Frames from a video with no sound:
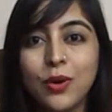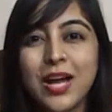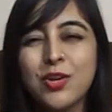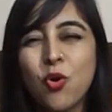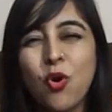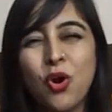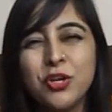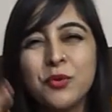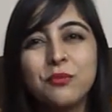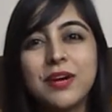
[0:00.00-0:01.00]
and all
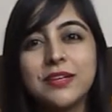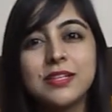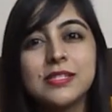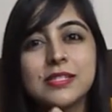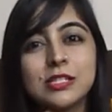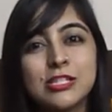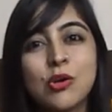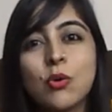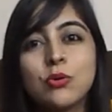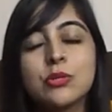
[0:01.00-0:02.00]
your worries and
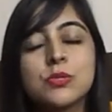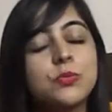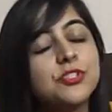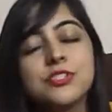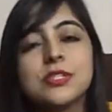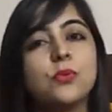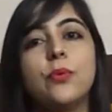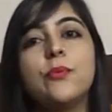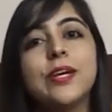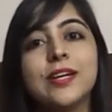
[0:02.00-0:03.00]
sorrows would just
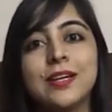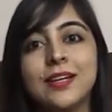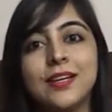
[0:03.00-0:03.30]
go away.